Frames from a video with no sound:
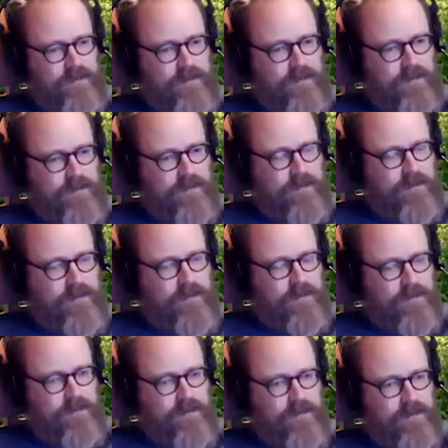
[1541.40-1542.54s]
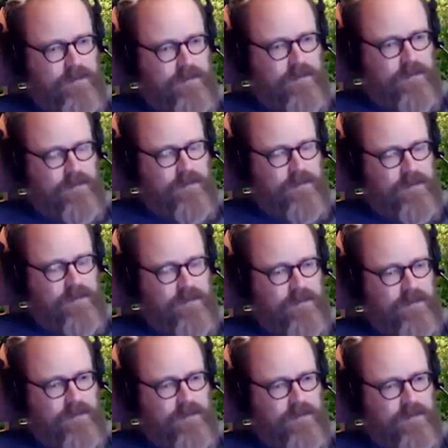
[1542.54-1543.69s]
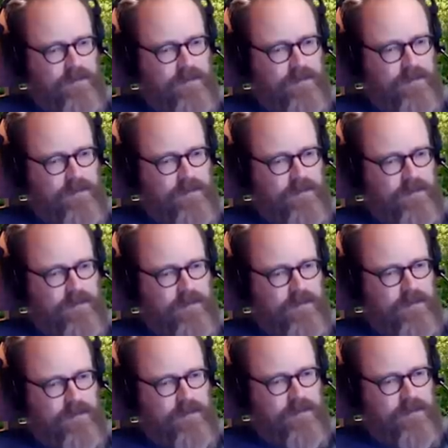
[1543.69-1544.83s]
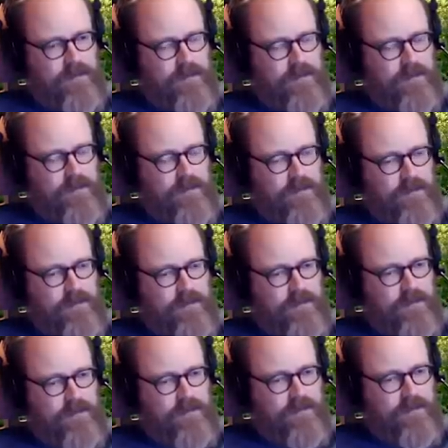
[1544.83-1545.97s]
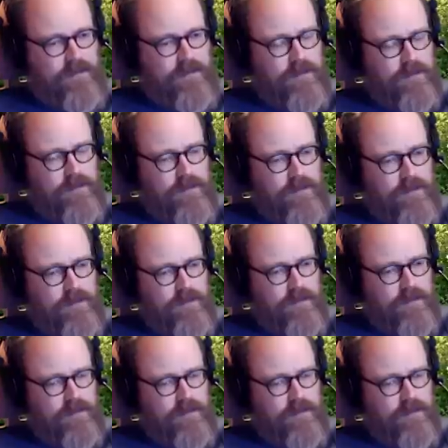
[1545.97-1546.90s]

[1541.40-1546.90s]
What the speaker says: (not speaking)